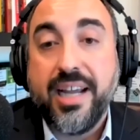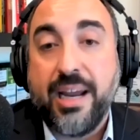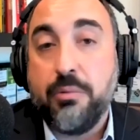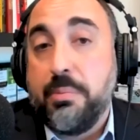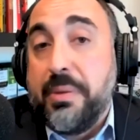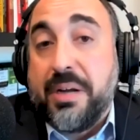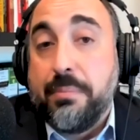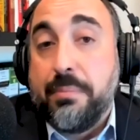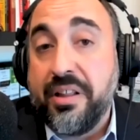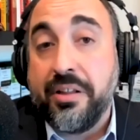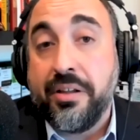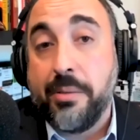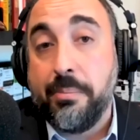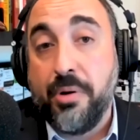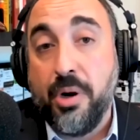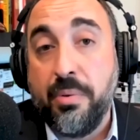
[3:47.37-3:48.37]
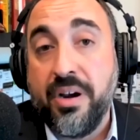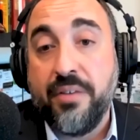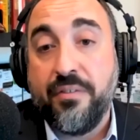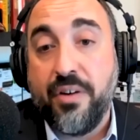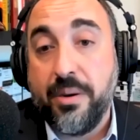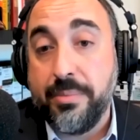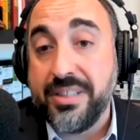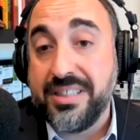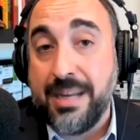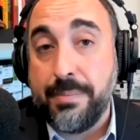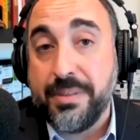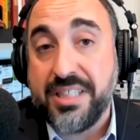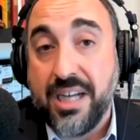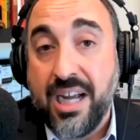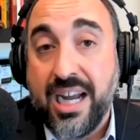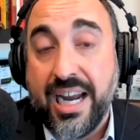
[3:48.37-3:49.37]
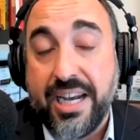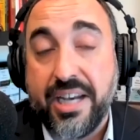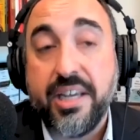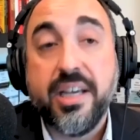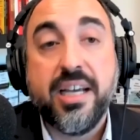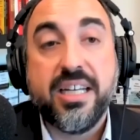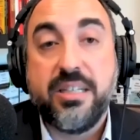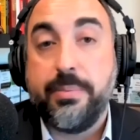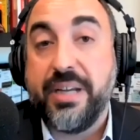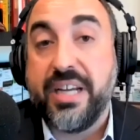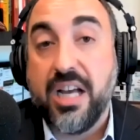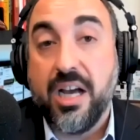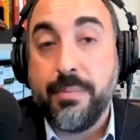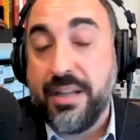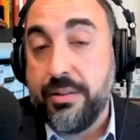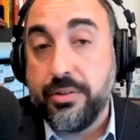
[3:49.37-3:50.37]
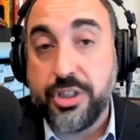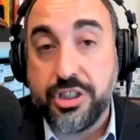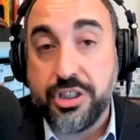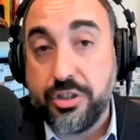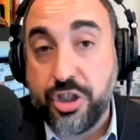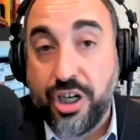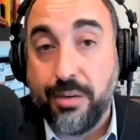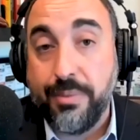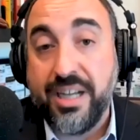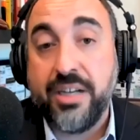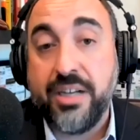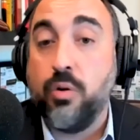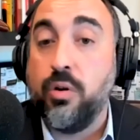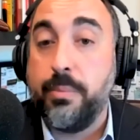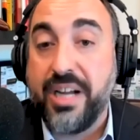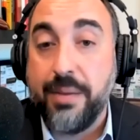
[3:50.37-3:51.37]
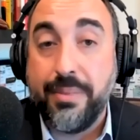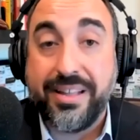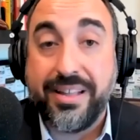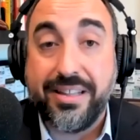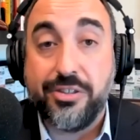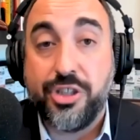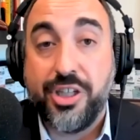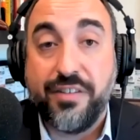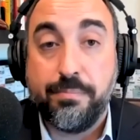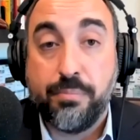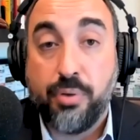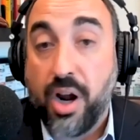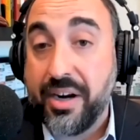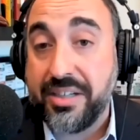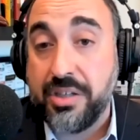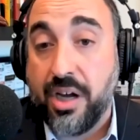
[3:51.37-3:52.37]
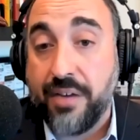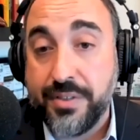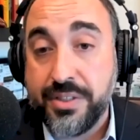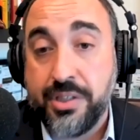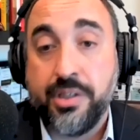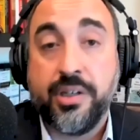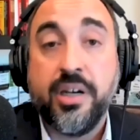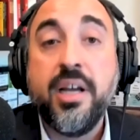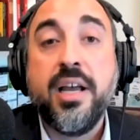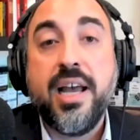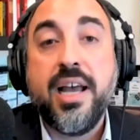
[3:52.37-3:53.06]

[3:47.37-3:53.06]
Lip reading: It would be completely appropriate for him to step aside, to become either just the chairman or become like the chief product officer,